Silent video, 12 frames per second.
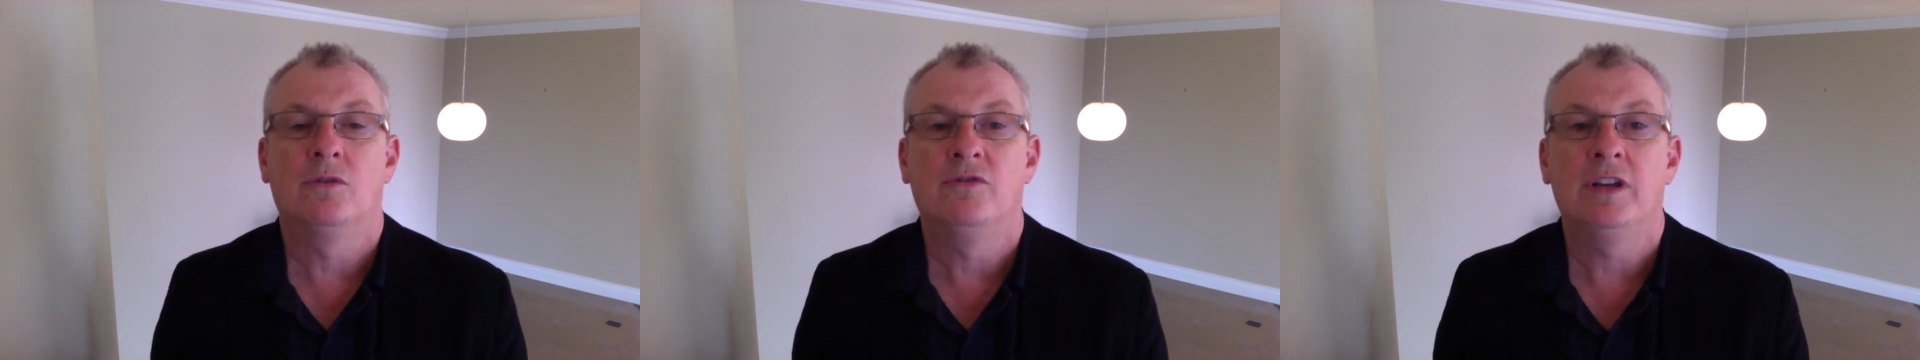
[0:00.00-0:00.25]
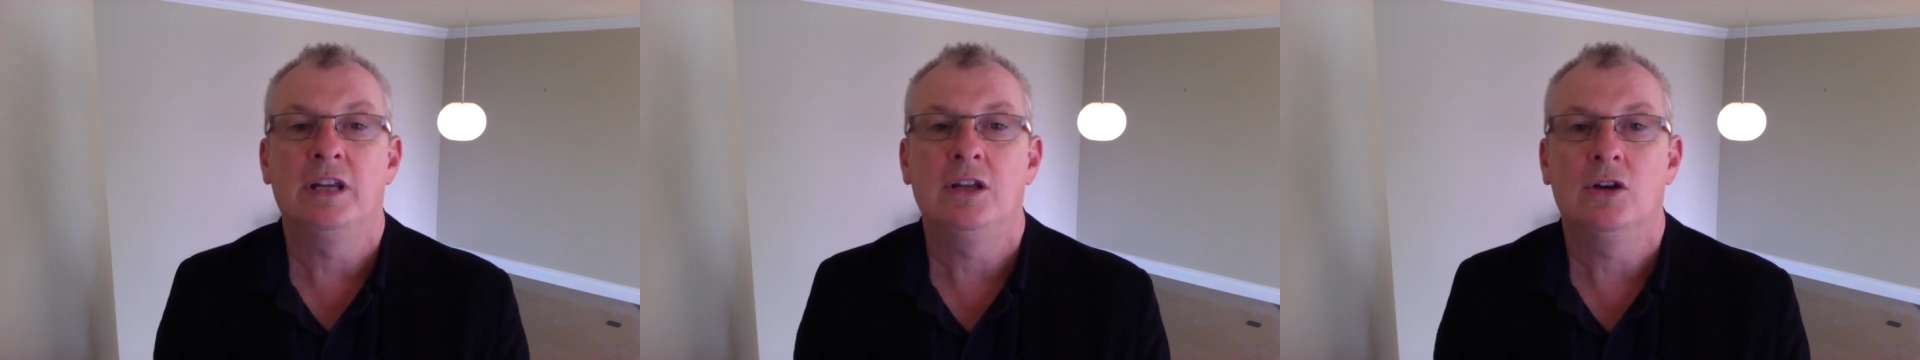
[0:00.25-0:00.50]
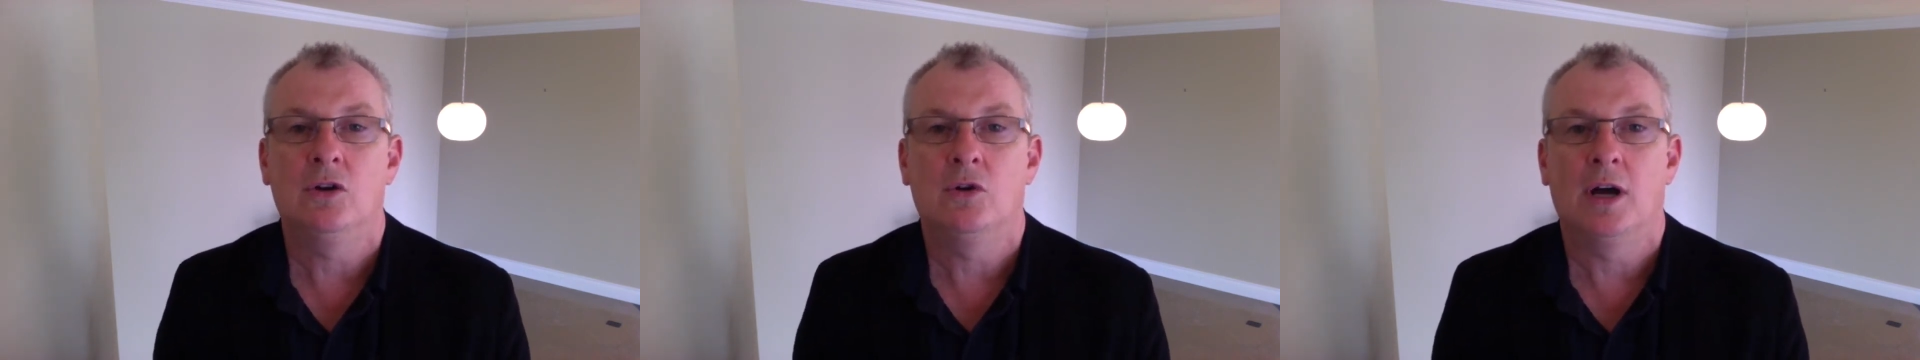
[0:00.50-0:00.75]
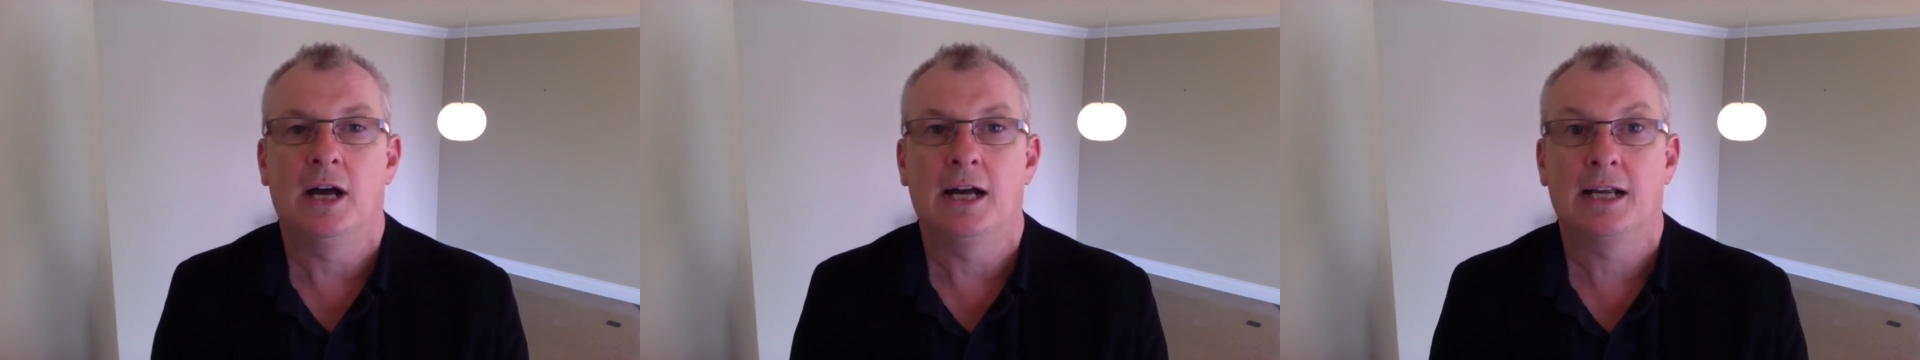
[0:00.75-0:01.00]
video
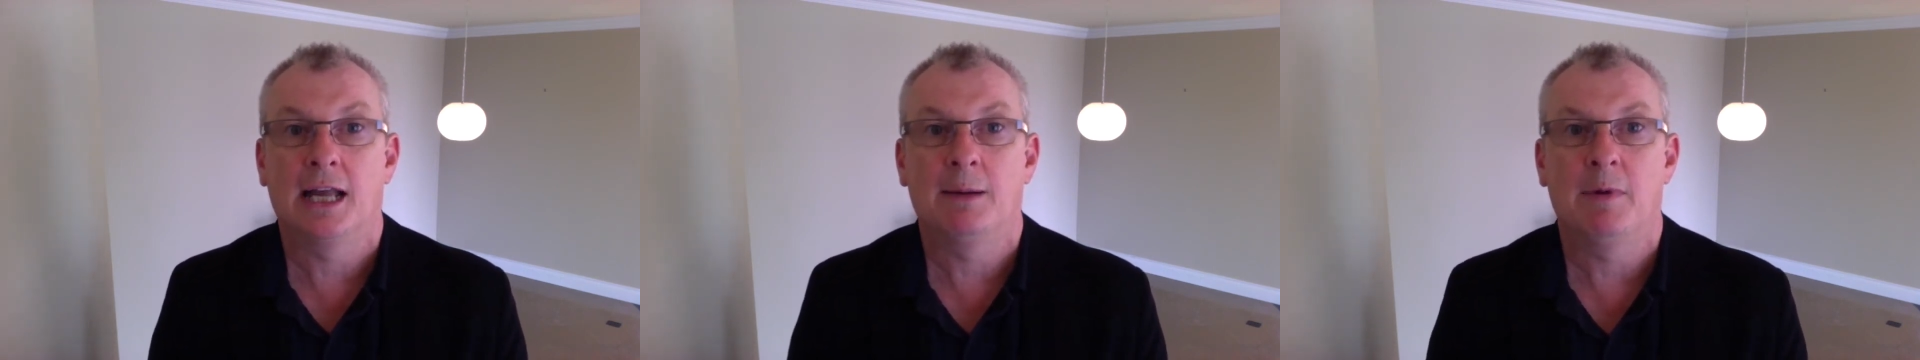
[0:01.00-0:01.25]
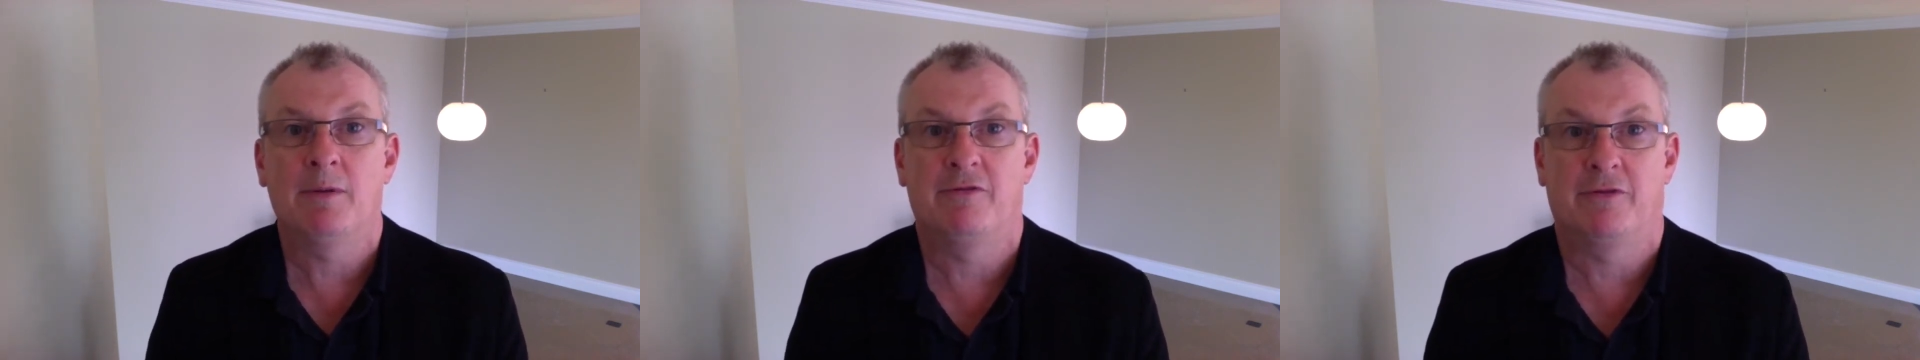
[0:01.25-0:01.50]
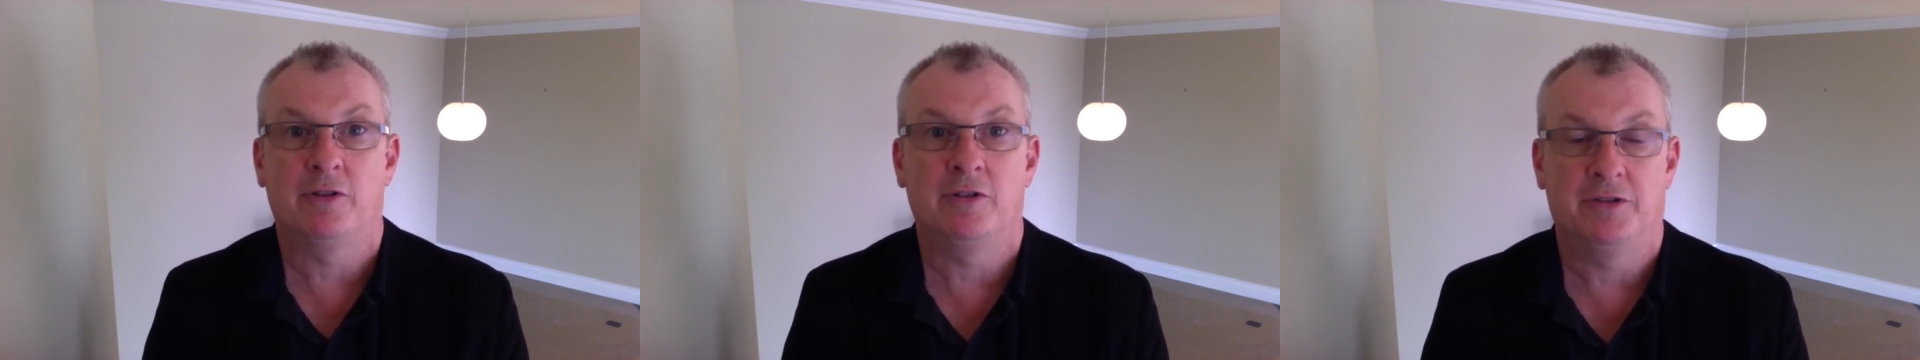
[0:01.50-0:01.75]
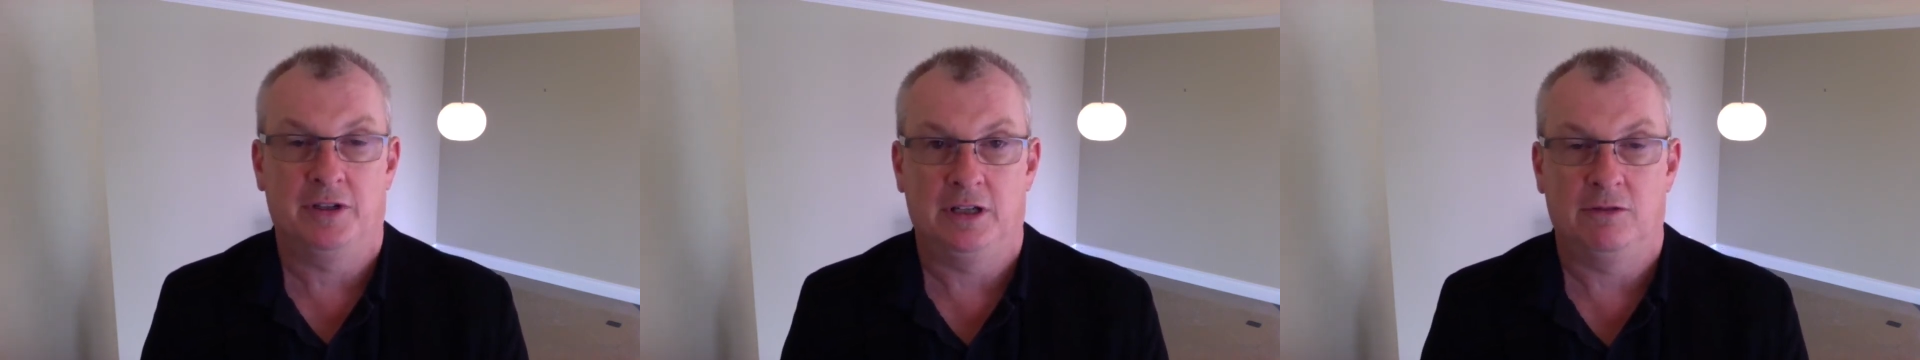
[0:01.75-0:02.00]
come up
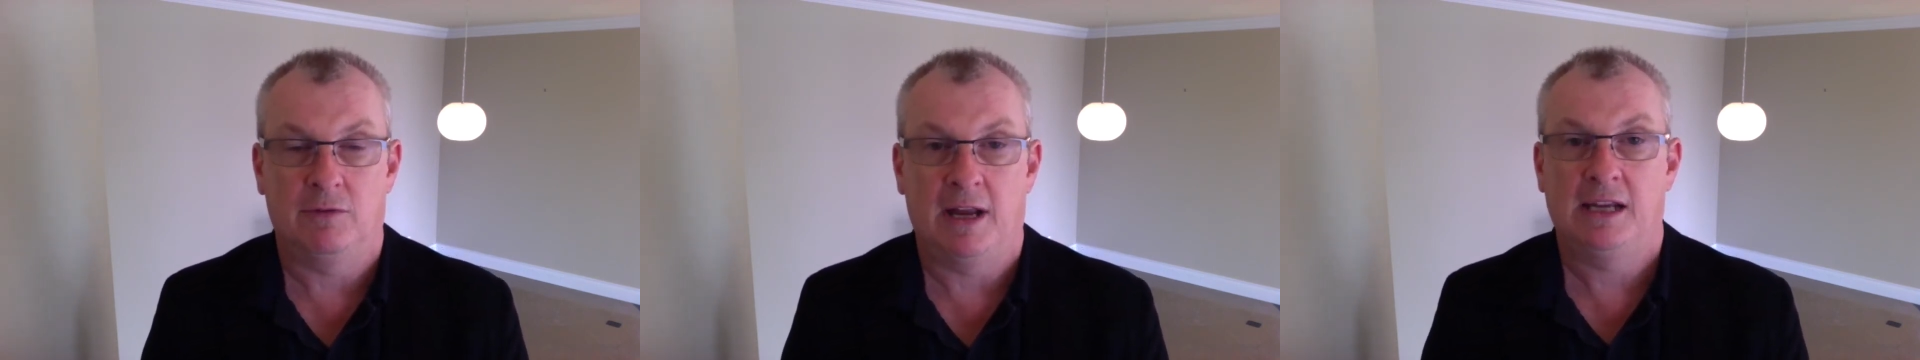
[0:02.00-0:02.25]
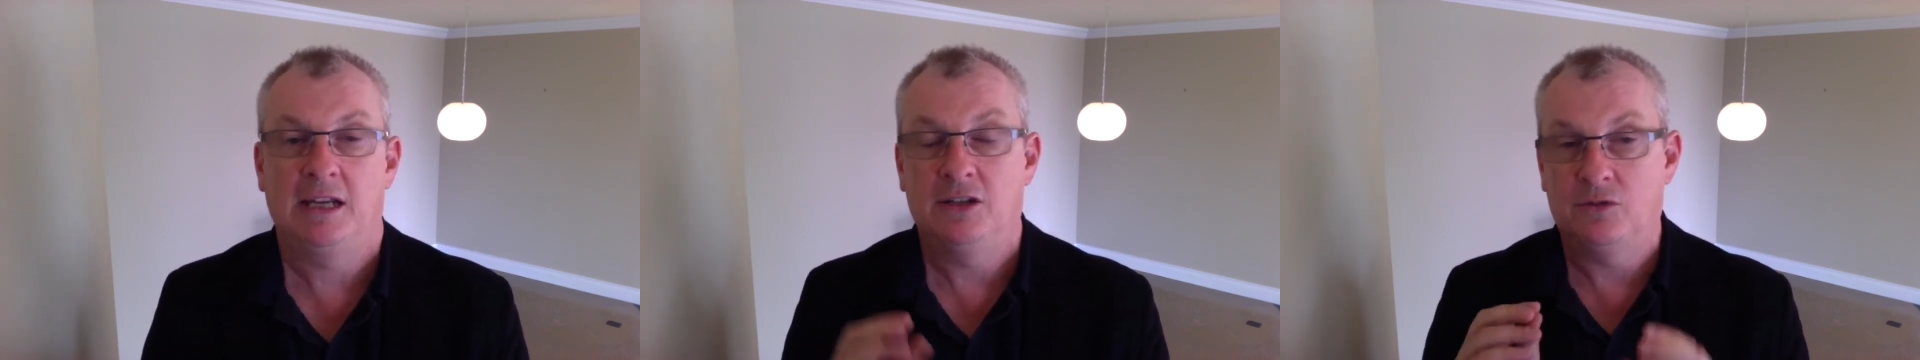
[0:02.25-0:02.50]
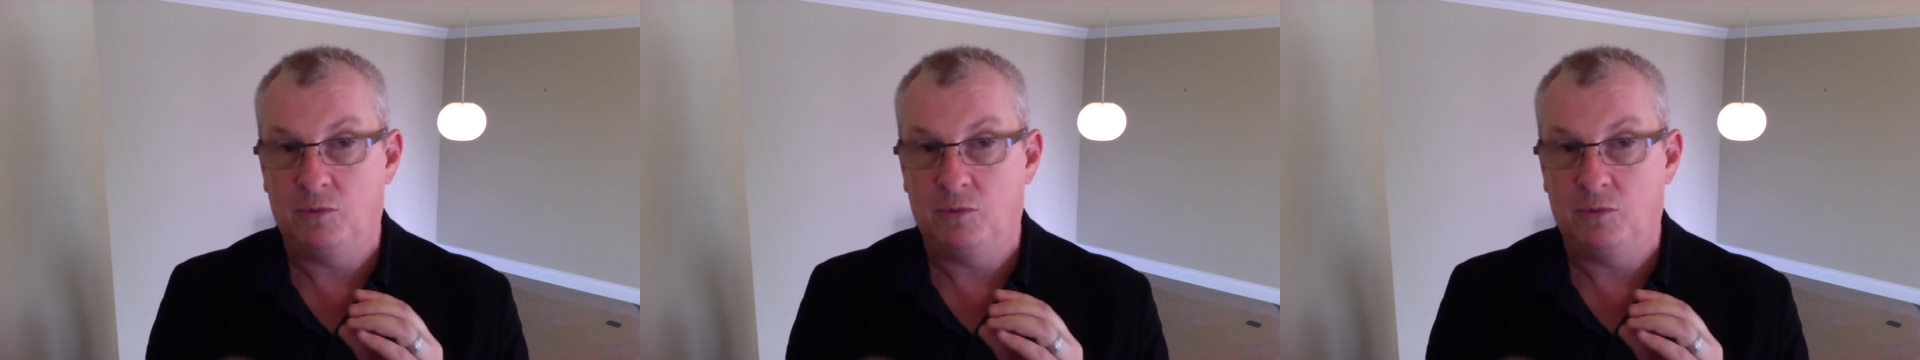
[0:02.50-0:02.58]
first in the rankings